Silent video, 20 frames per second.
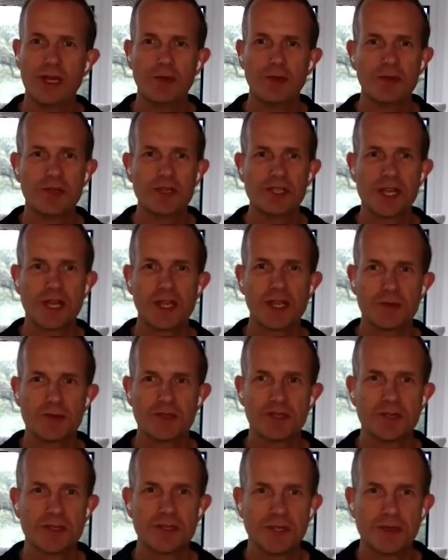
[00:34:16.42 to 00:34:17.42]
Really
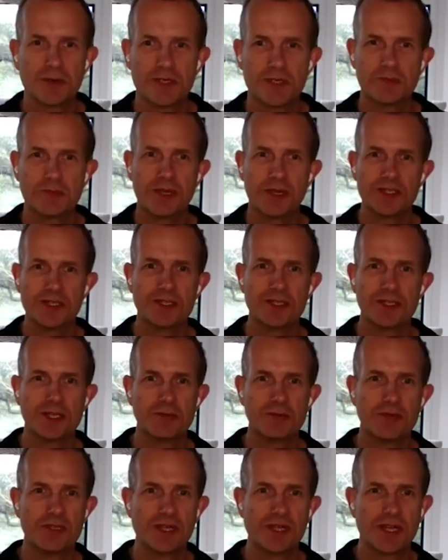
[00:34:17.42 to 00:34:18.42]
appreciate the opportunity. Always a
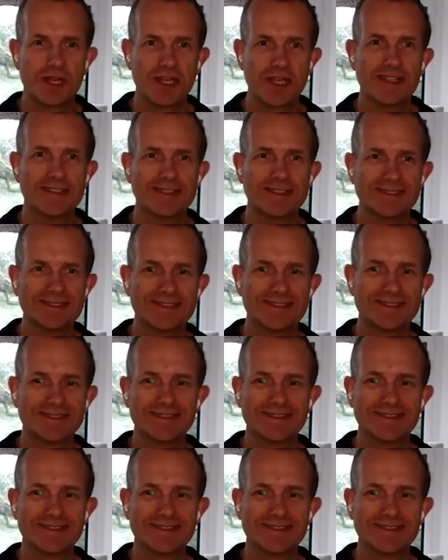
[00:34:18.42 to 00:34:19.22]
pleasure, Toby. Take care.